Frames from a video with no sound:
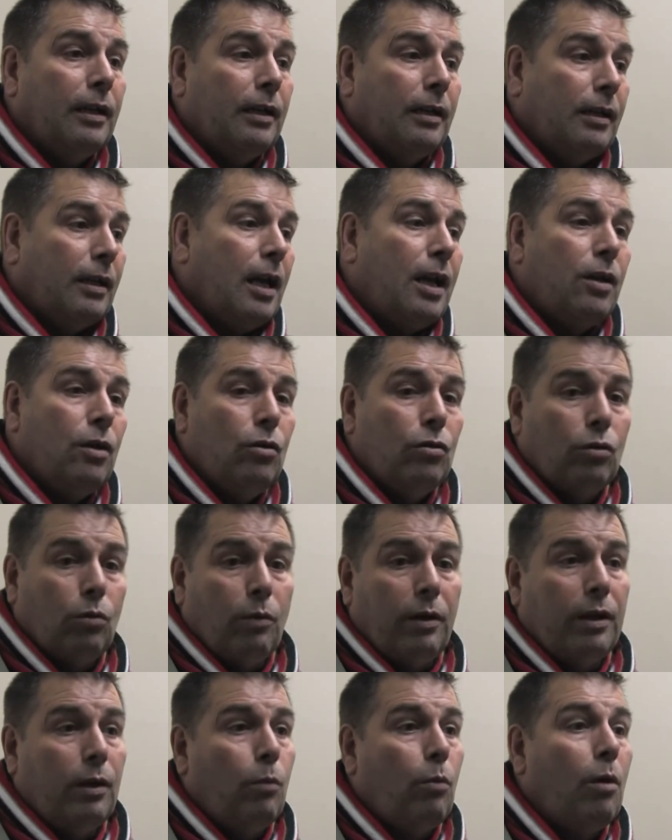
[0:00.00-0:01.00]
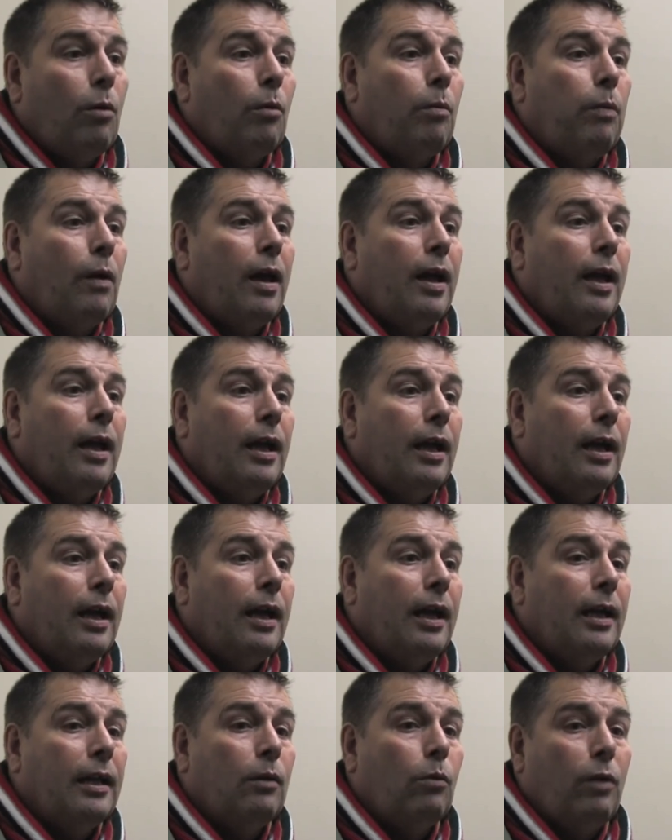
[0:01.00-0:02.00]
get used to the way they want to play,
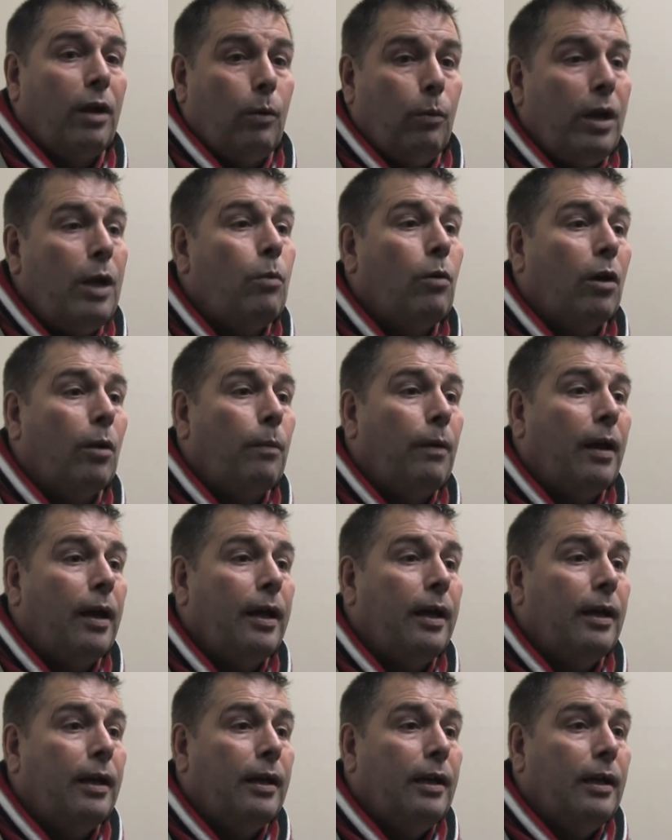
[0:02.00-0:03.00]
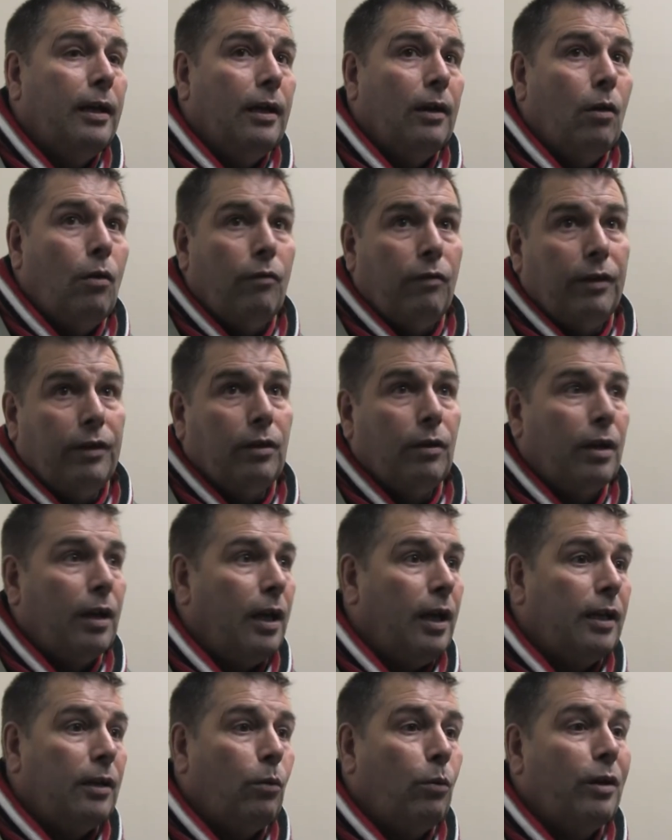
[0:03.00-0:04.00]
the way we want to play. Hopefully
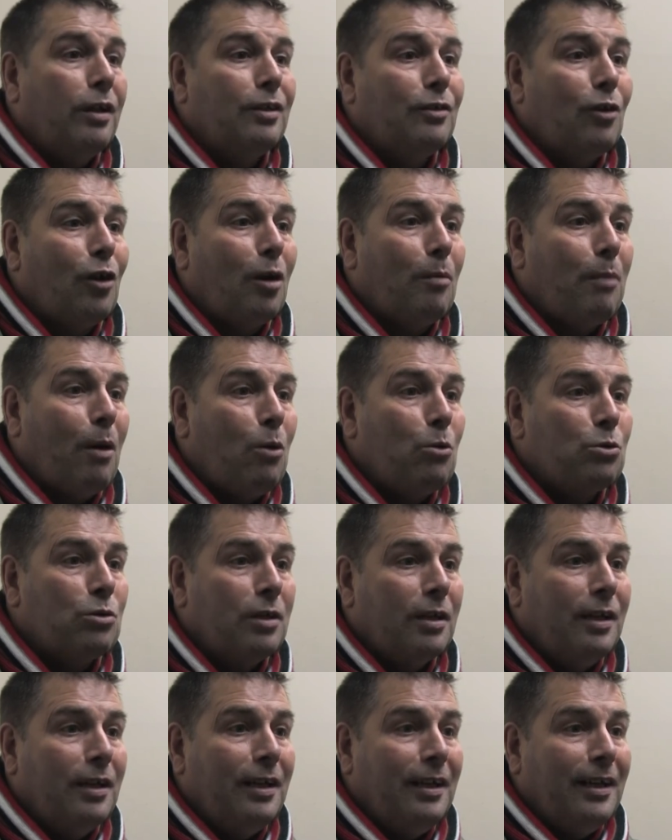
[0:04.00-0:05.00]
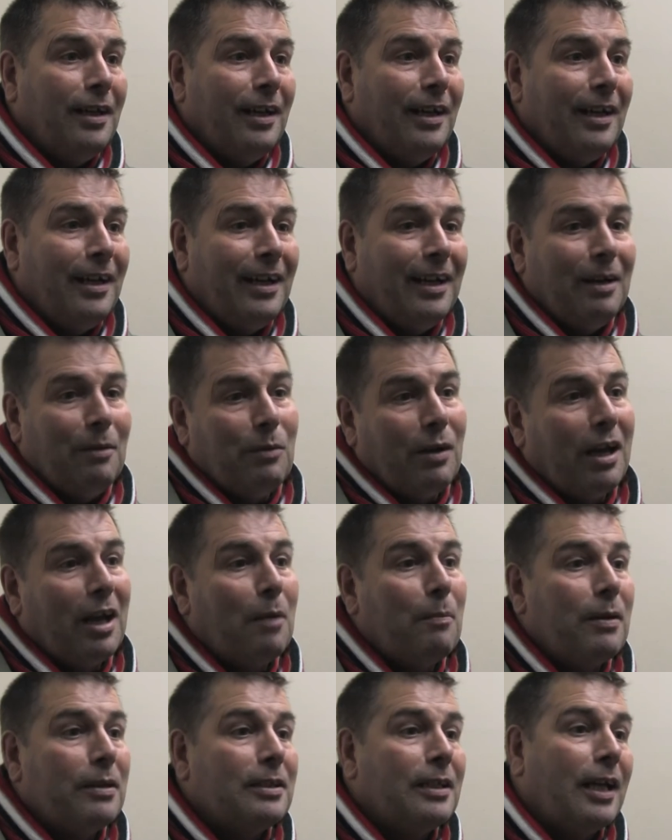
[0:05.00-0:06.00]
the win's not about, and we get
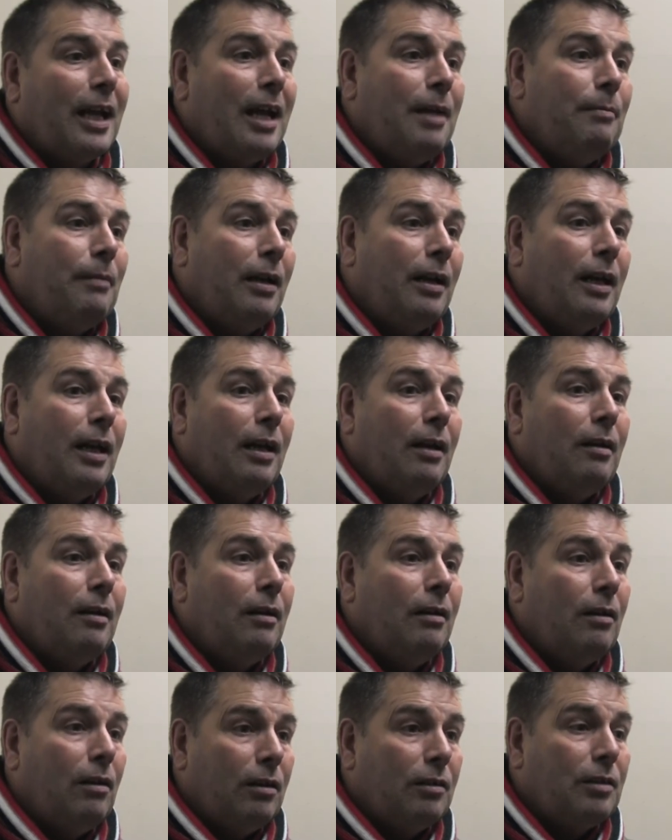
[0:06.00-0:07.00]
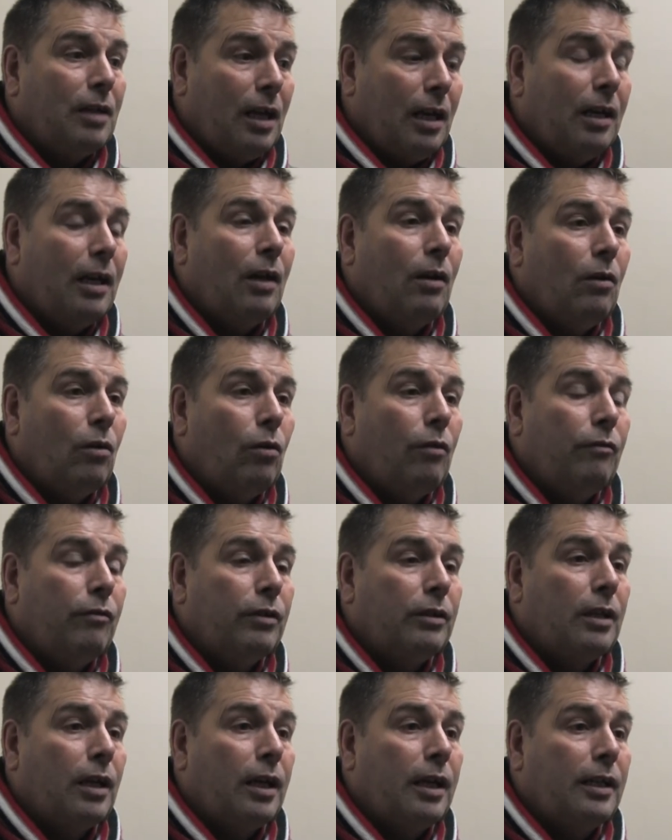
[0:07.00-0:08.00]
a better game, and certainly looking
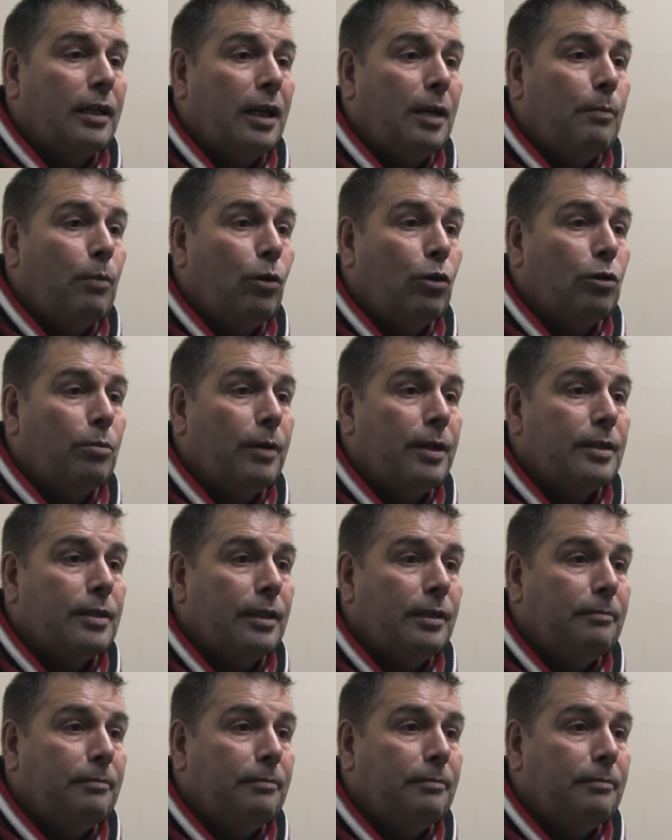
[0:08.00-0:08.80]
for the 3 points, mate.